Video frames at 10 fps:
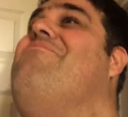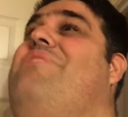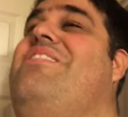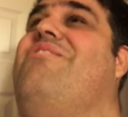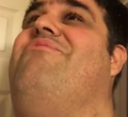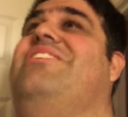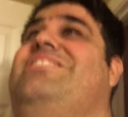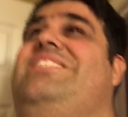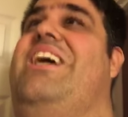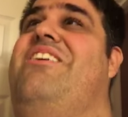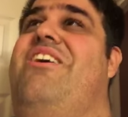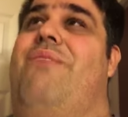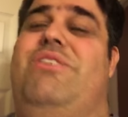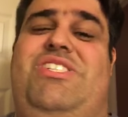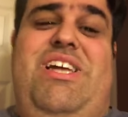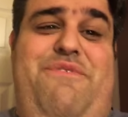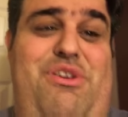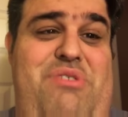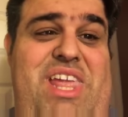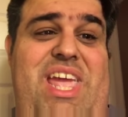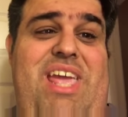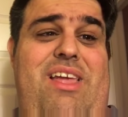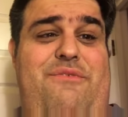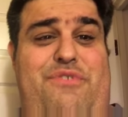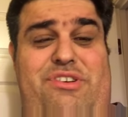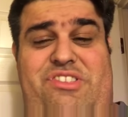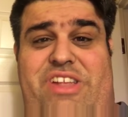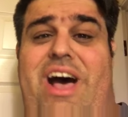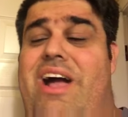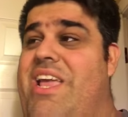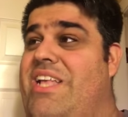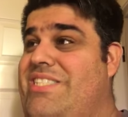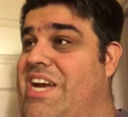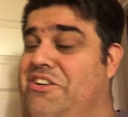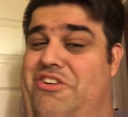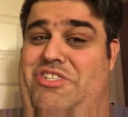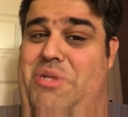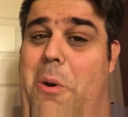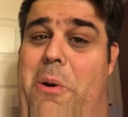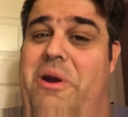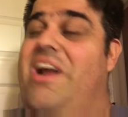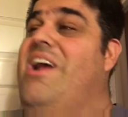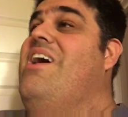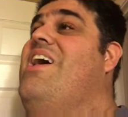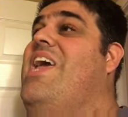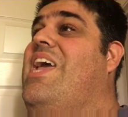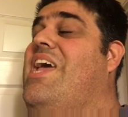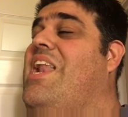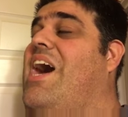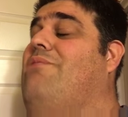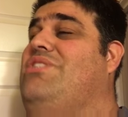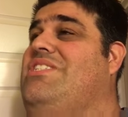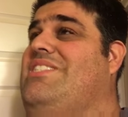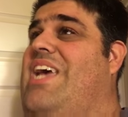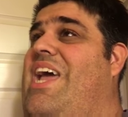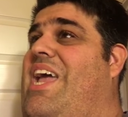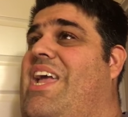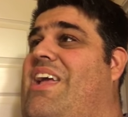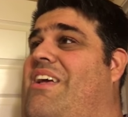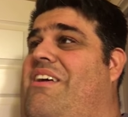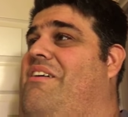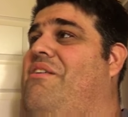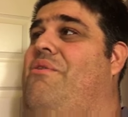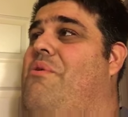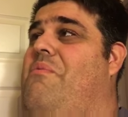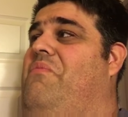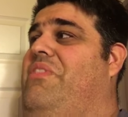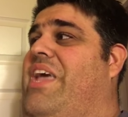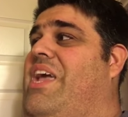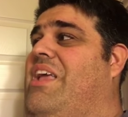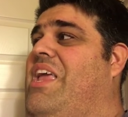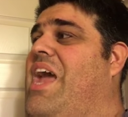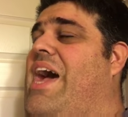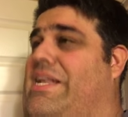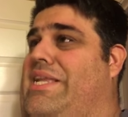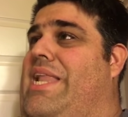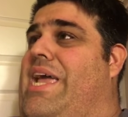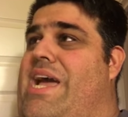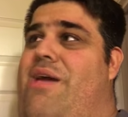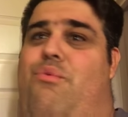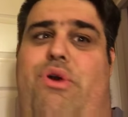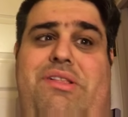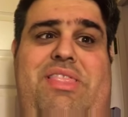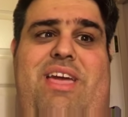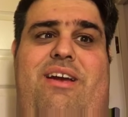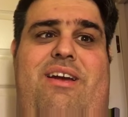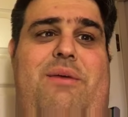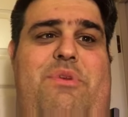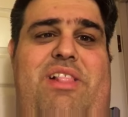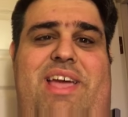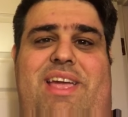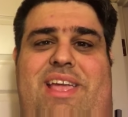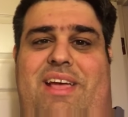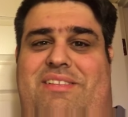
be the one to tell you how much stuff you need for stock inside your store. And I'm just like, he acted like I worked there. I'm all like,